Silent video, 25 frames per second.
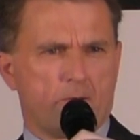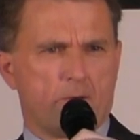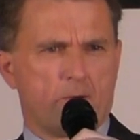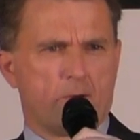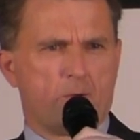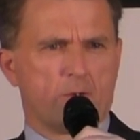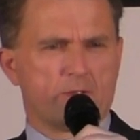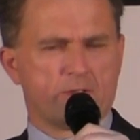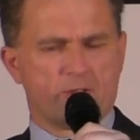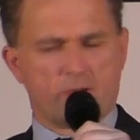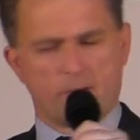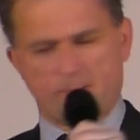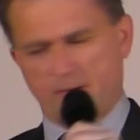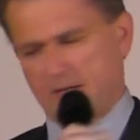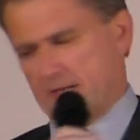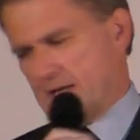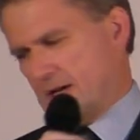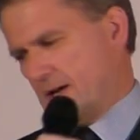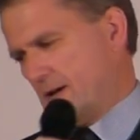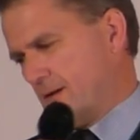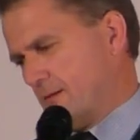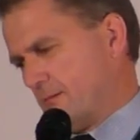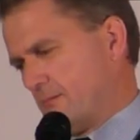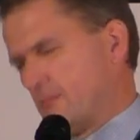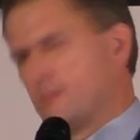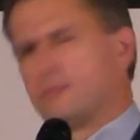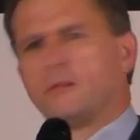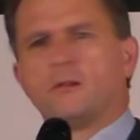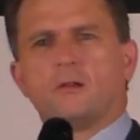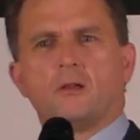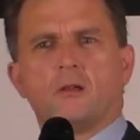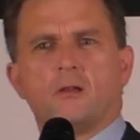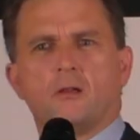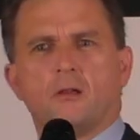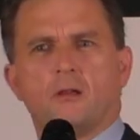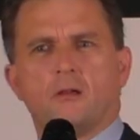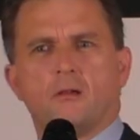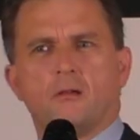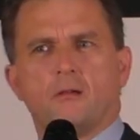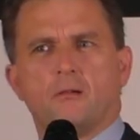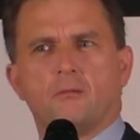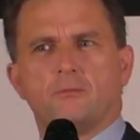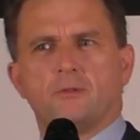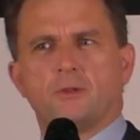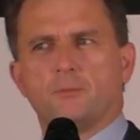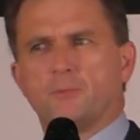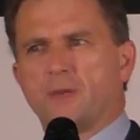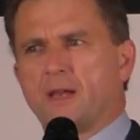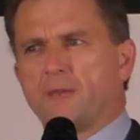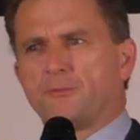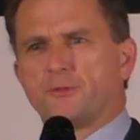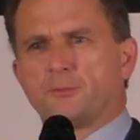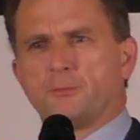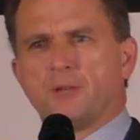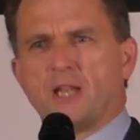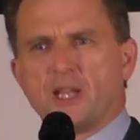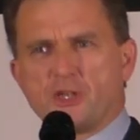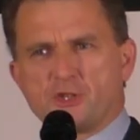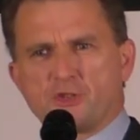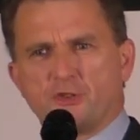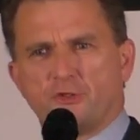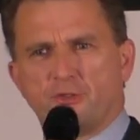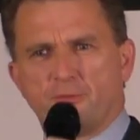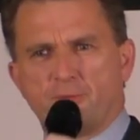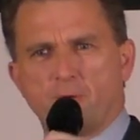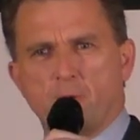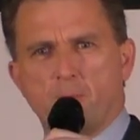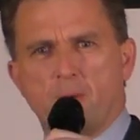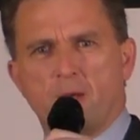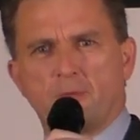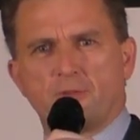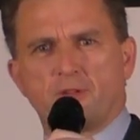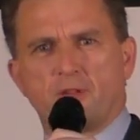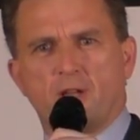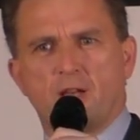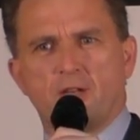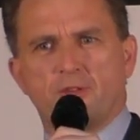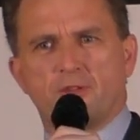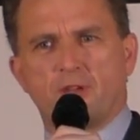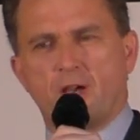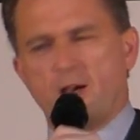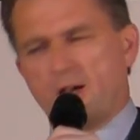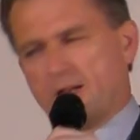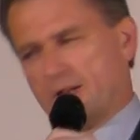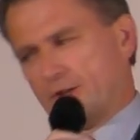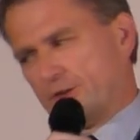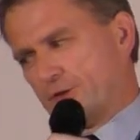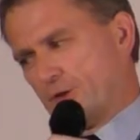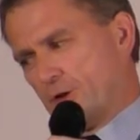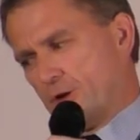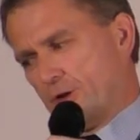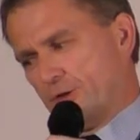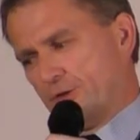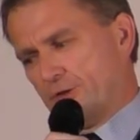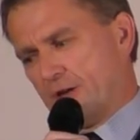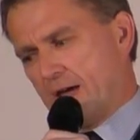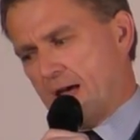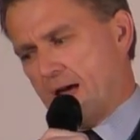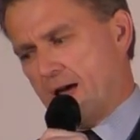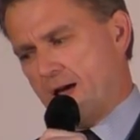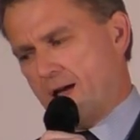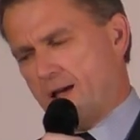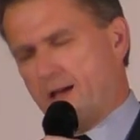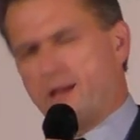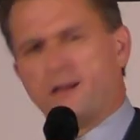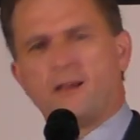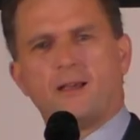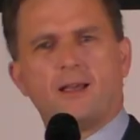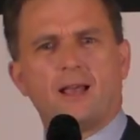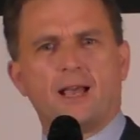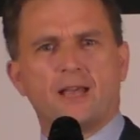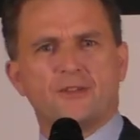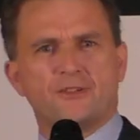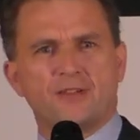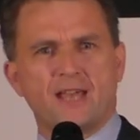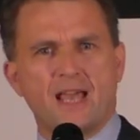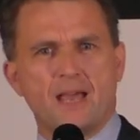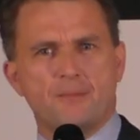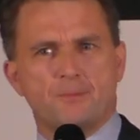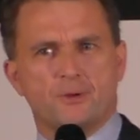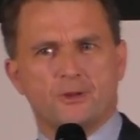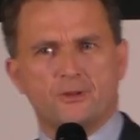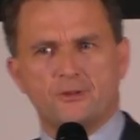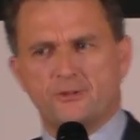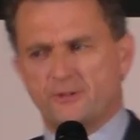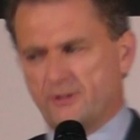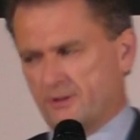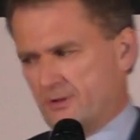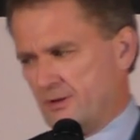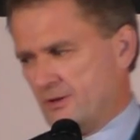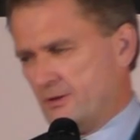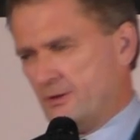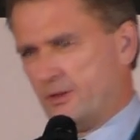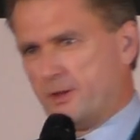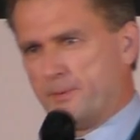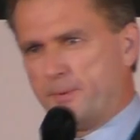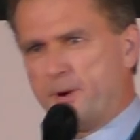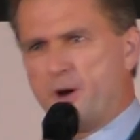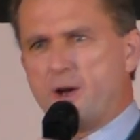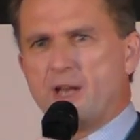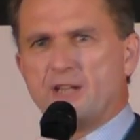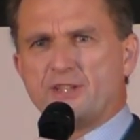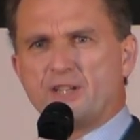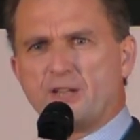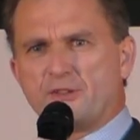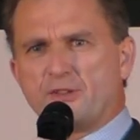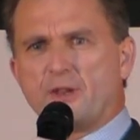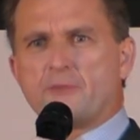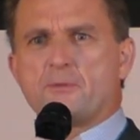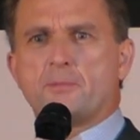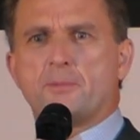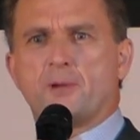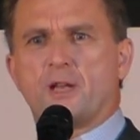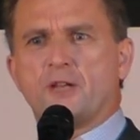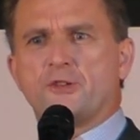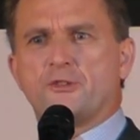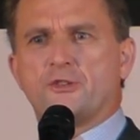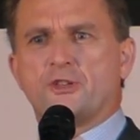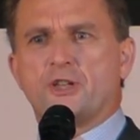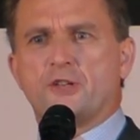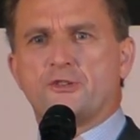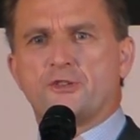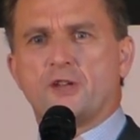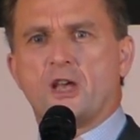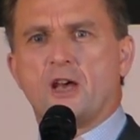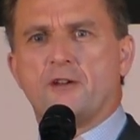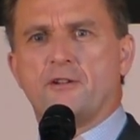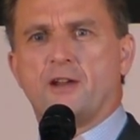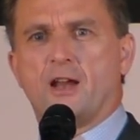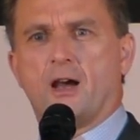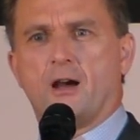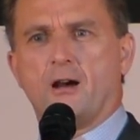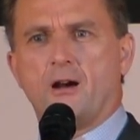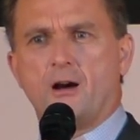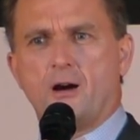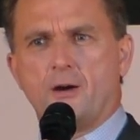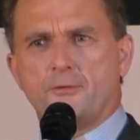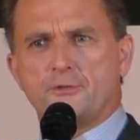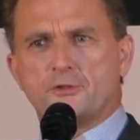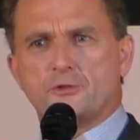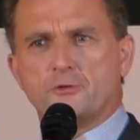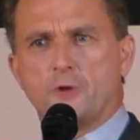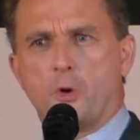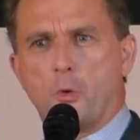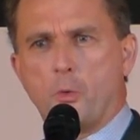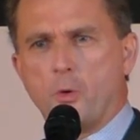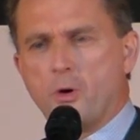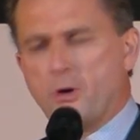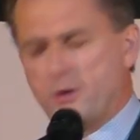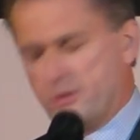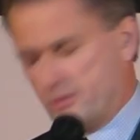I don't know about that. Then we have some elections a few months later, and it turns out, as it happened, the party does have a place in this area, after all.